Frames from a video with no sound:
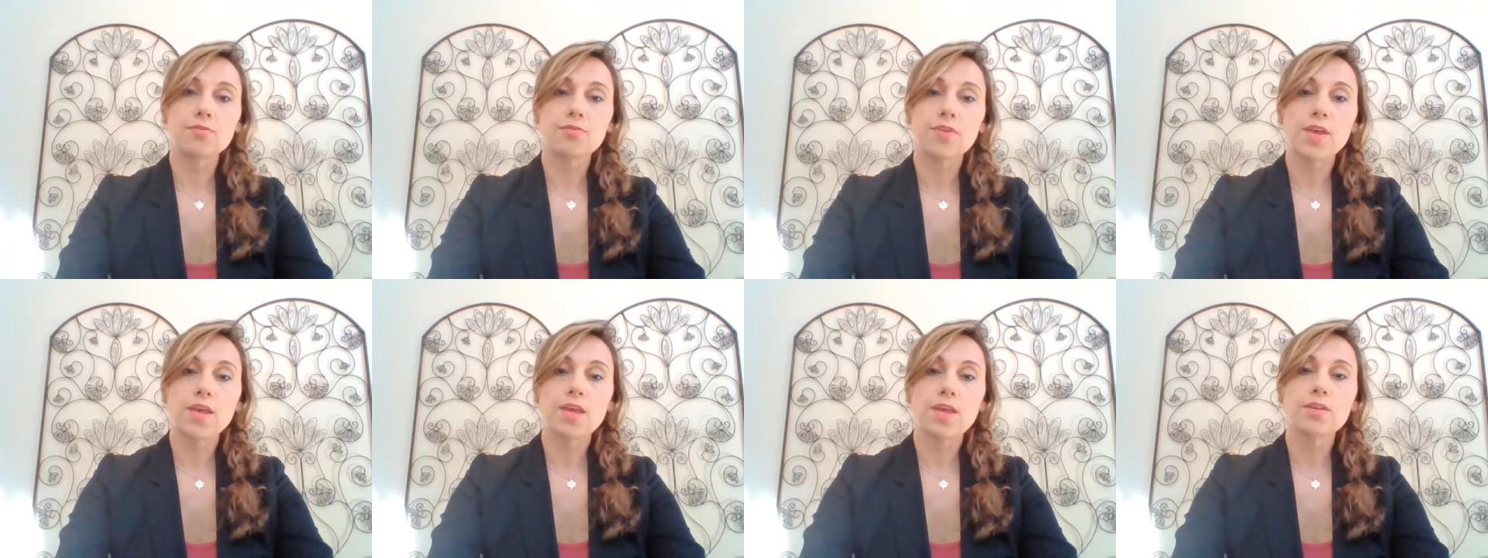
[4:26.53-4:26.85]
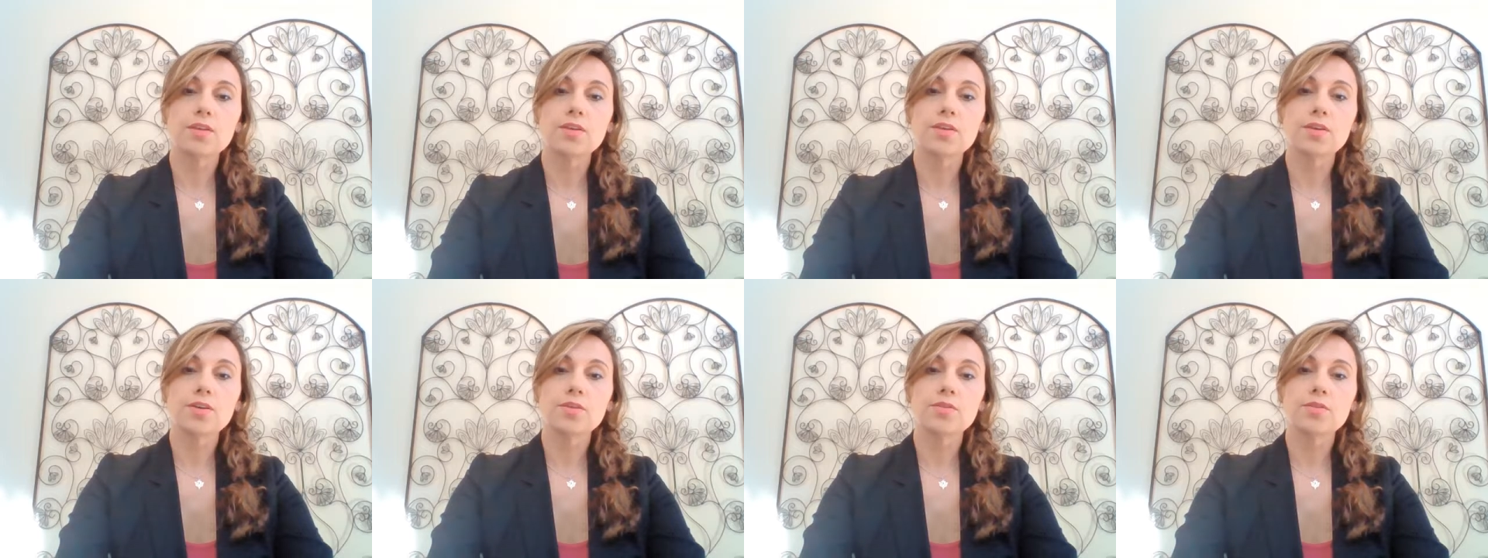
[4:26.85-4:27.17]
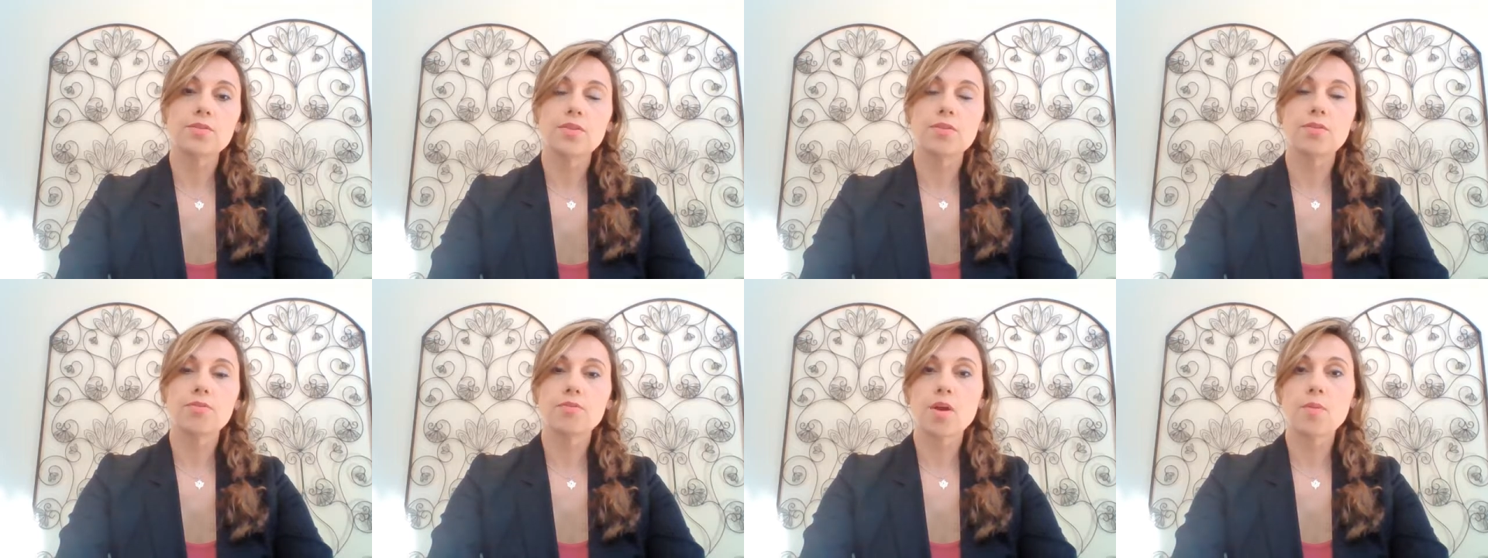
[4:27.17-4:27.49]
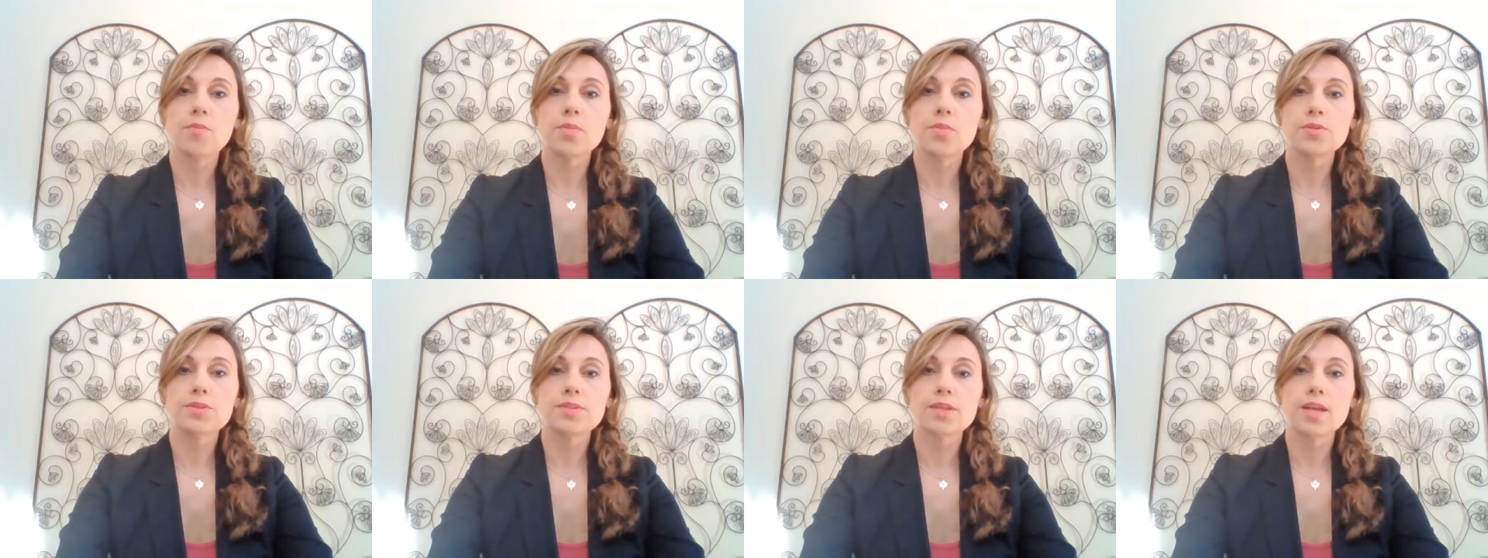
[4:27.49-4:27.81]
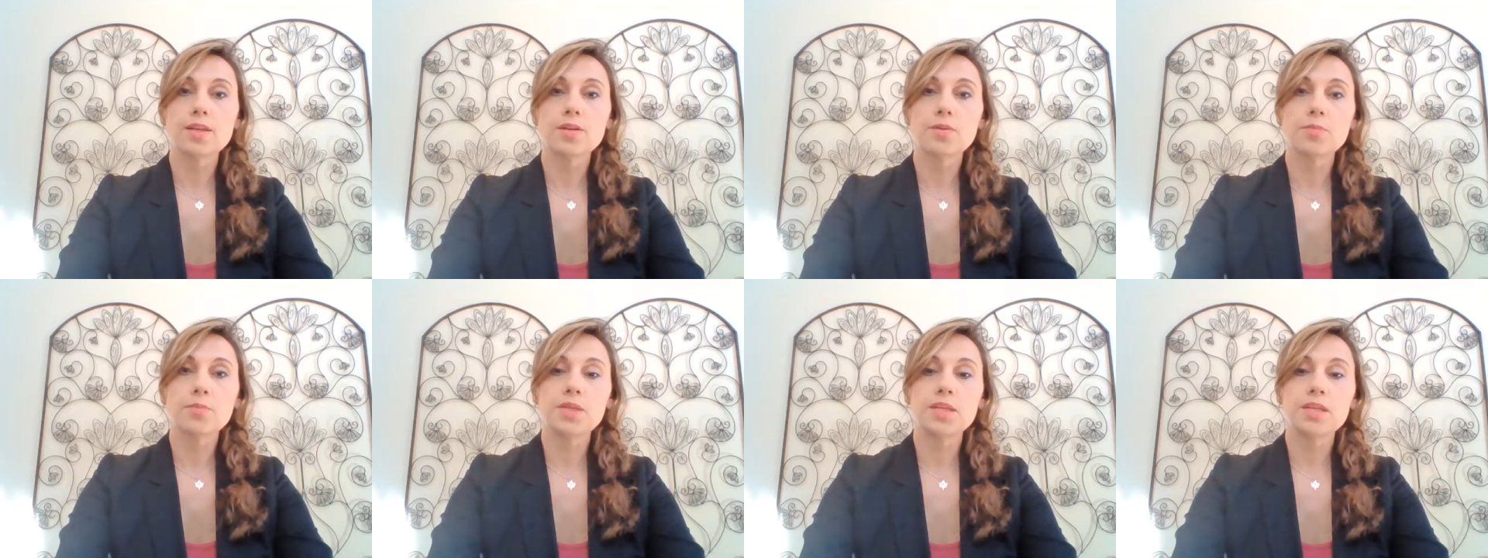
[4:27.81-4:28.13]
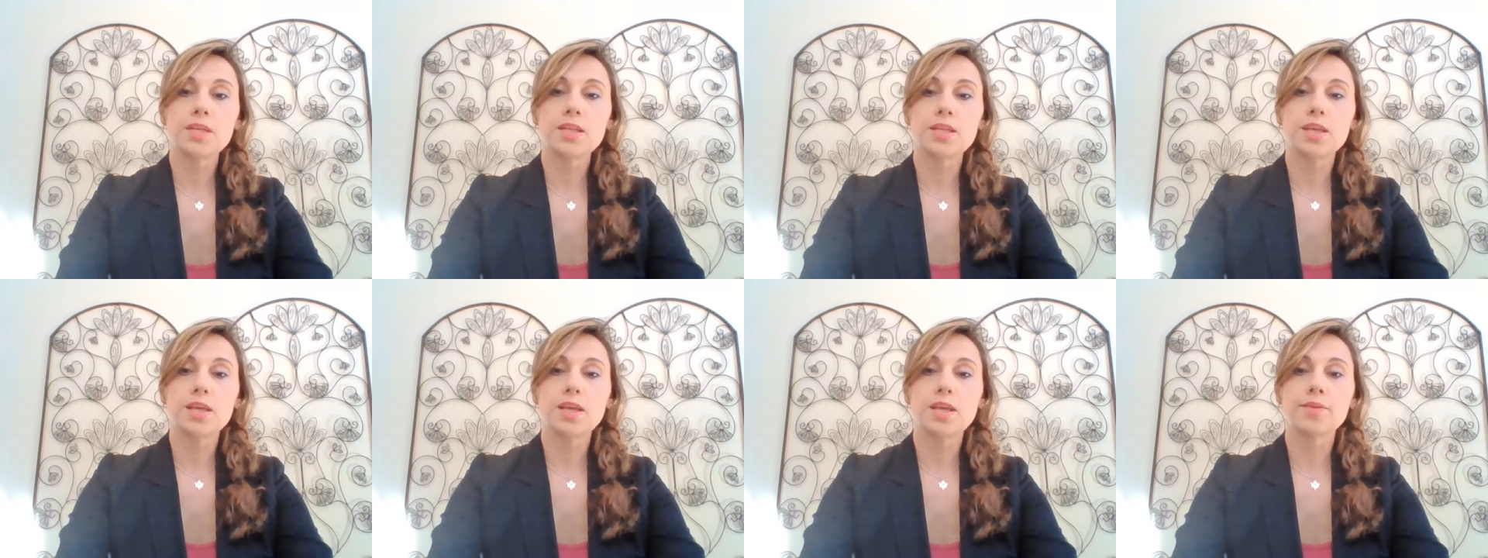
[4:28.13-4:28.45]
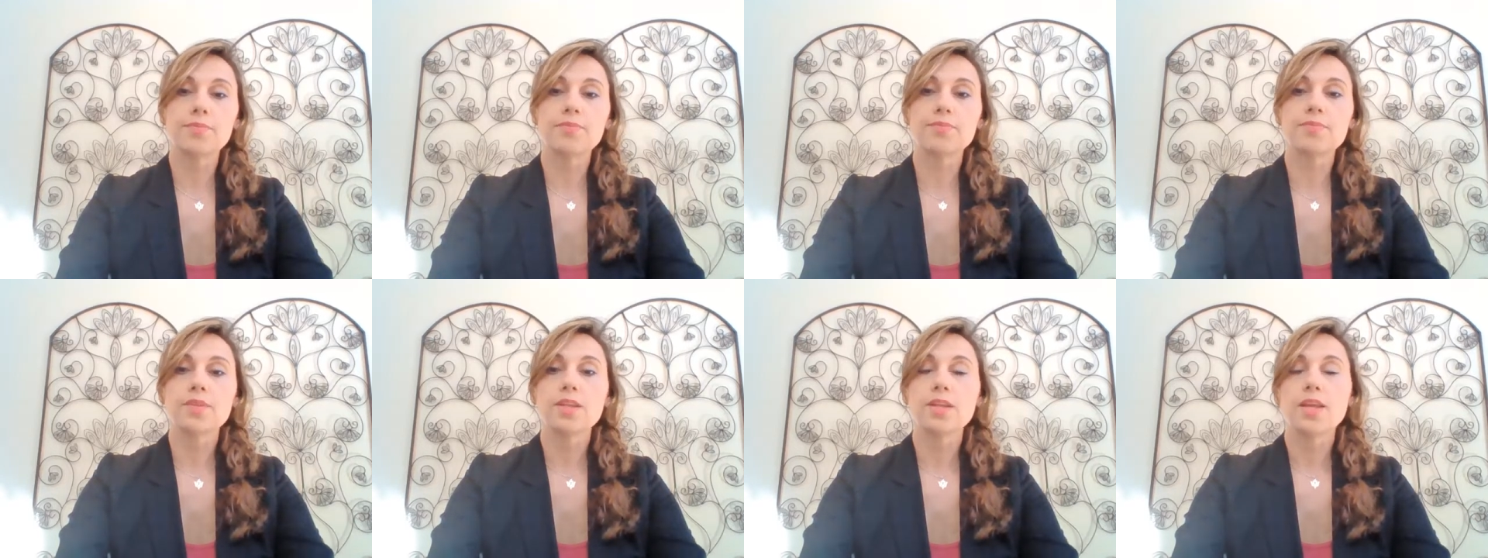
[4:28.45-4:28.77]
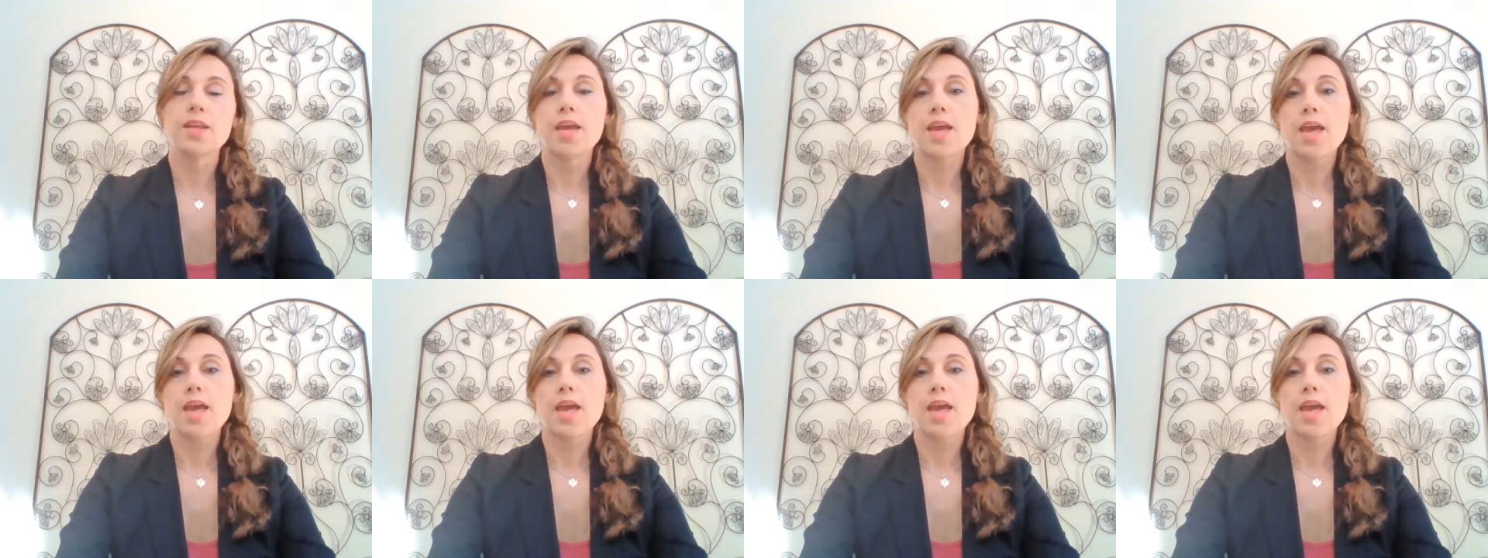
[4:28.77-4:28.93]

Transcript: failure, thrombocytopenia,